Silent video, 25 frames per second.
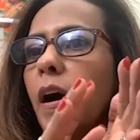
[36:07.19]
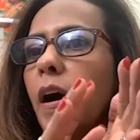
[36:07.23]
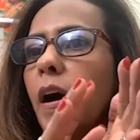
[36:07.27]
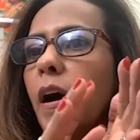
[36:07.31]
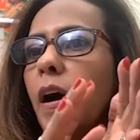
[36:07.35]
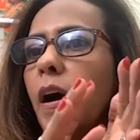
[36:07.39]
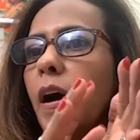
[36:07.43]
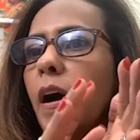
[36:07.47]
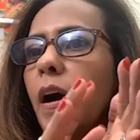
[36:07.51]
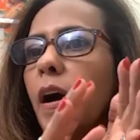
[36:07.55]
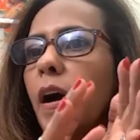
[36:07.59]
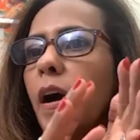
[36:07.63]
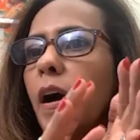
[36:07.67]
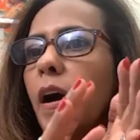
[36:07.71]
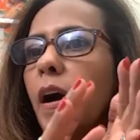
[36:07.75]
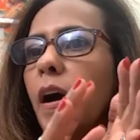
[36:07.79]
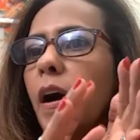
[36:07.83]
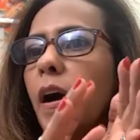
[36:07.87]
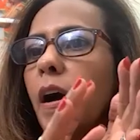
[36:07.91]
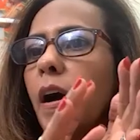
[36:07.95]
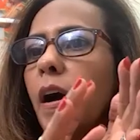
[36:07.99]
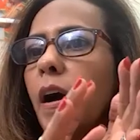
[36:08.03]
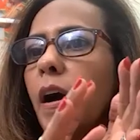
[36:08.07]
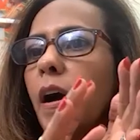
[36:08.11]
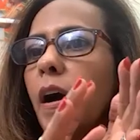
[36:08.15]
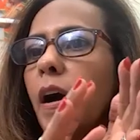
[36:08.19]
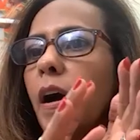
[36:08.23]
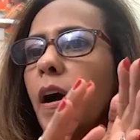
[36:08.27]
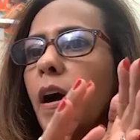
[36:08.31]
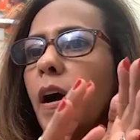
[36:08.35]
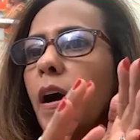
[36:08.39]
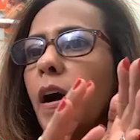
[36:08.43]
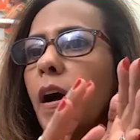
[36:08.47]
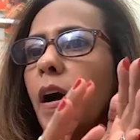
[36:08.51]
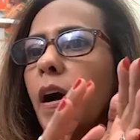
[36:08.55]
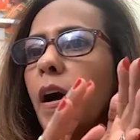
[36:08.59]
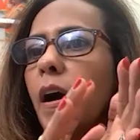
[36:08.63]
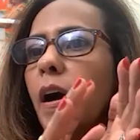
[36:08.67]
already working with
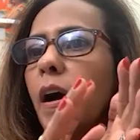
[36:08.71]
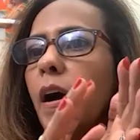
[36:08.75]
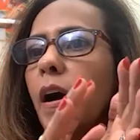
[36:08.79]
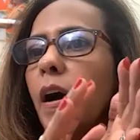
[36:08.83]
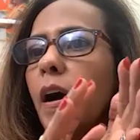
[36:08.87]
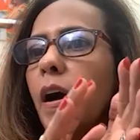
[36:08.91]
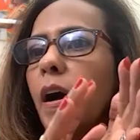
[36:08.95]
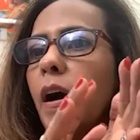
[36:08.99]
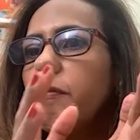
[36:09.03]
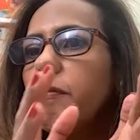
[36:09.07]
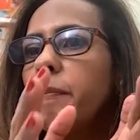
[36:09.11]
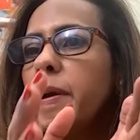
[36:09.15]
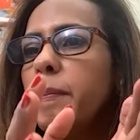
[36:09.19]
you.